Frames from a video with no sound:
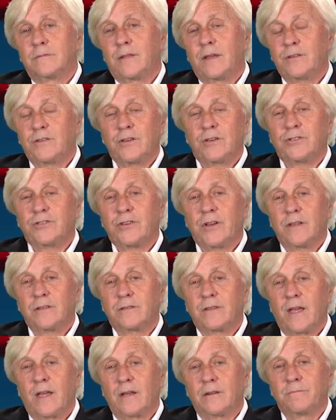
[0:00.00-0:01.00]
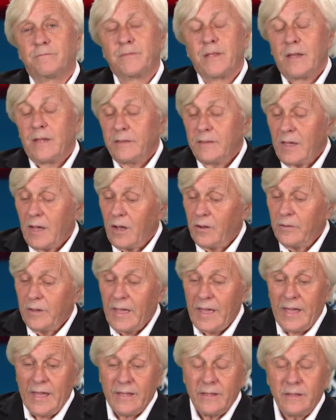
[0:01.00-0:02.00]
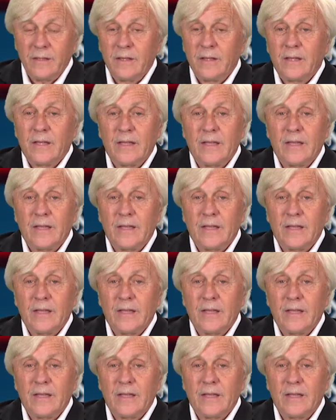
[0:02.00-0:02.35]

They just shut down. Now, hey,